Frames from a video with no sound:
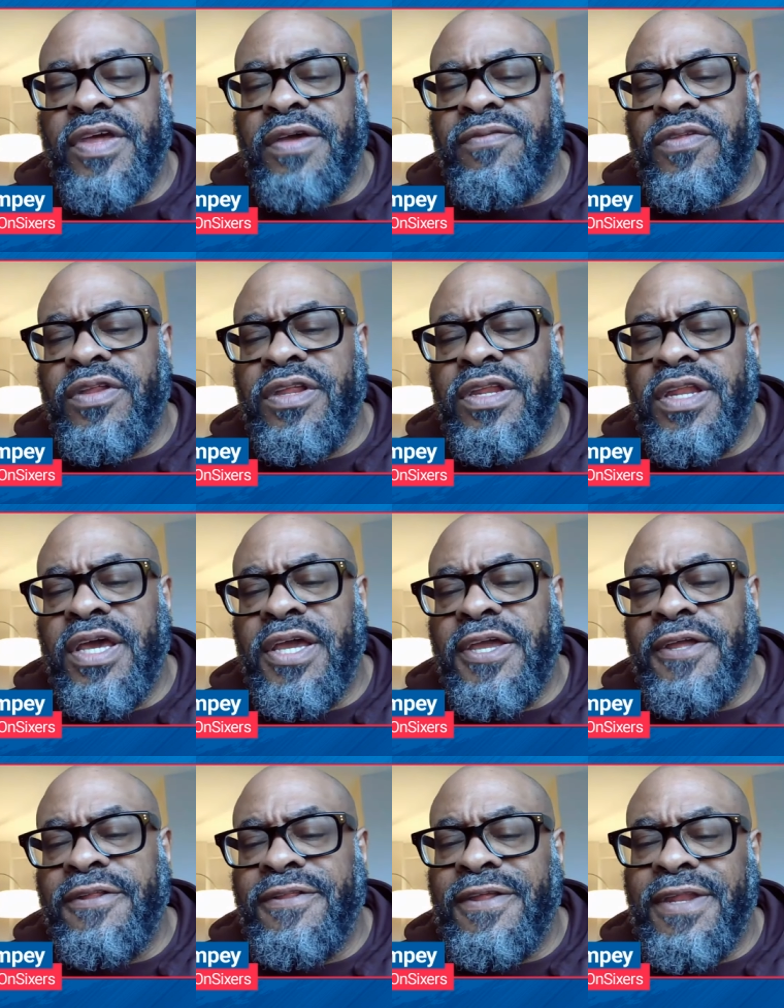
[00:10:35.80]
after the
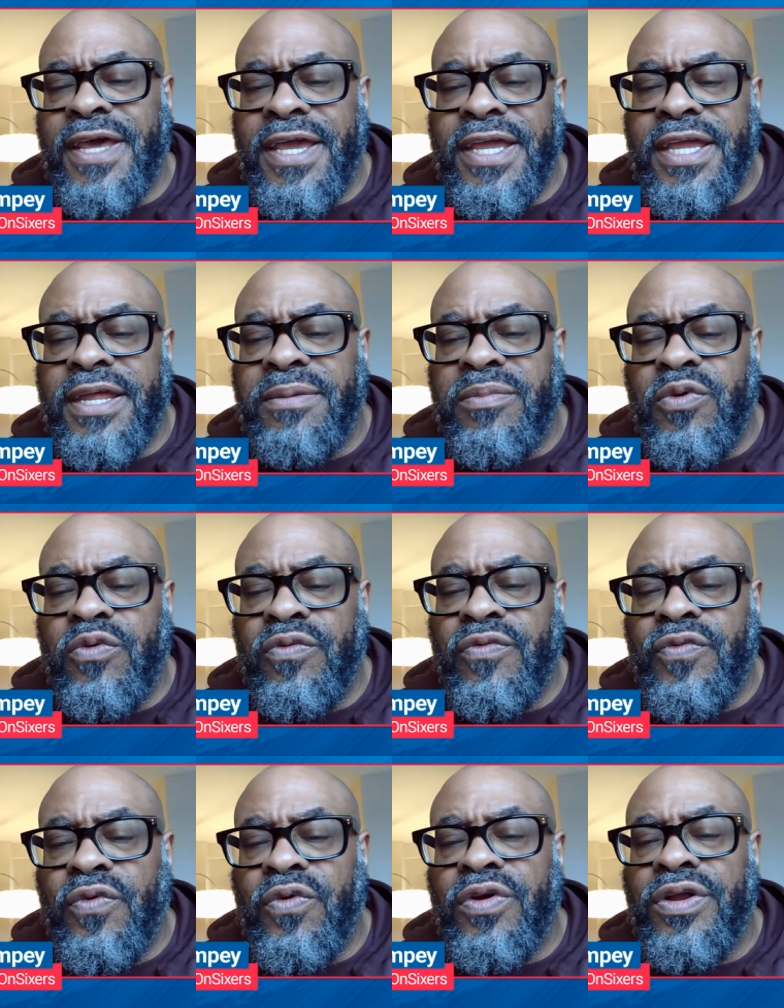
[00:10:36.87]
night, the night and
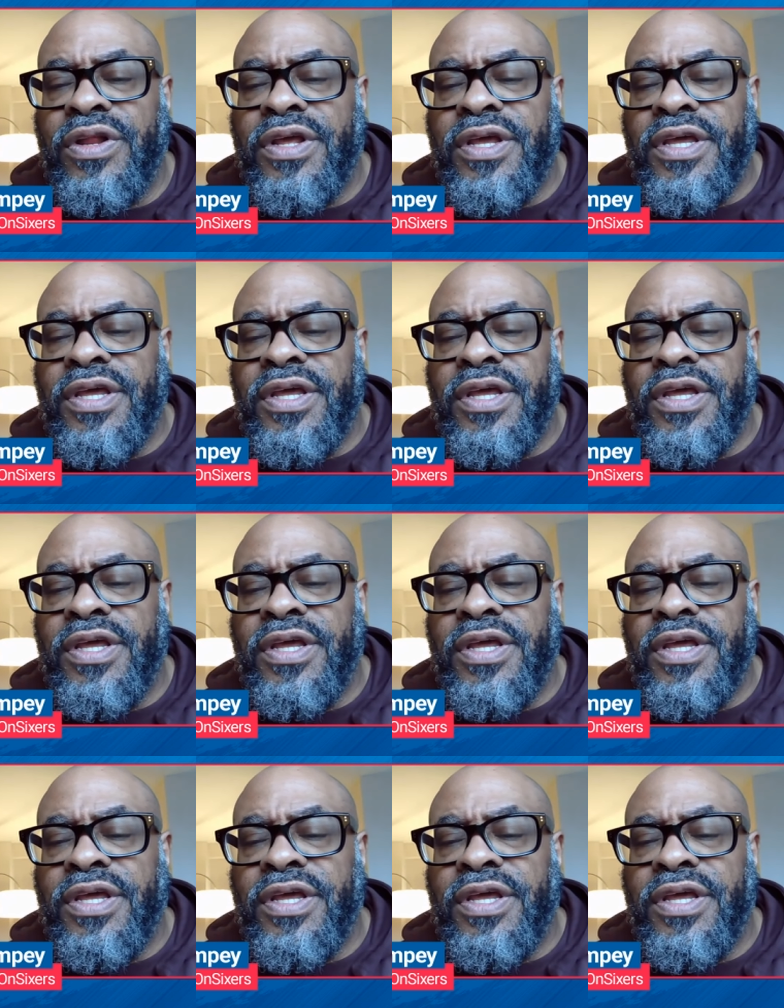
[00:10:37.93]
moving forward